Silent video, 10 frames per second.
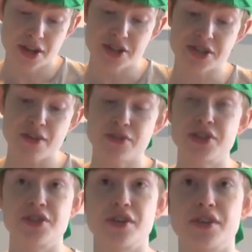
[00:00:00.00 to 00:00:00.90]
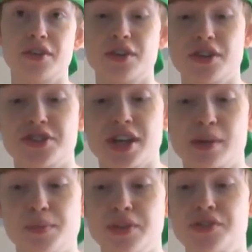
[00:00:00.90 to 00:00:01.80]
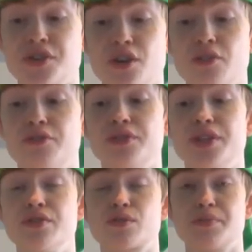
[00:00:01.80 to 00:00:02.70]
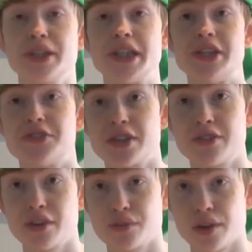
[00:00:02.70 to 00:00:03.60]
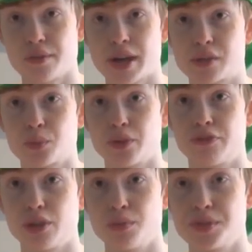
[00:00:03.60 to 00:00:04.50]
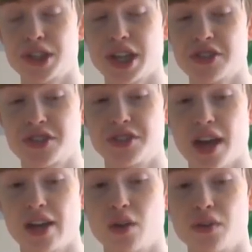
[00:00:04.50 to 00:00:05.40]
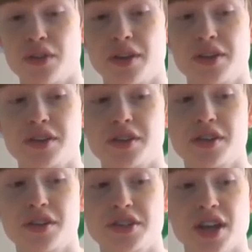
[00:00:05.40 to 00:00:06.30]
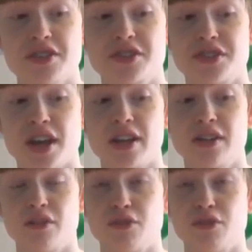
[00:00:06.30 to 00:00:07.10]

seven segments of news from the Nintendo Direct were filmed yesterday on Saturday the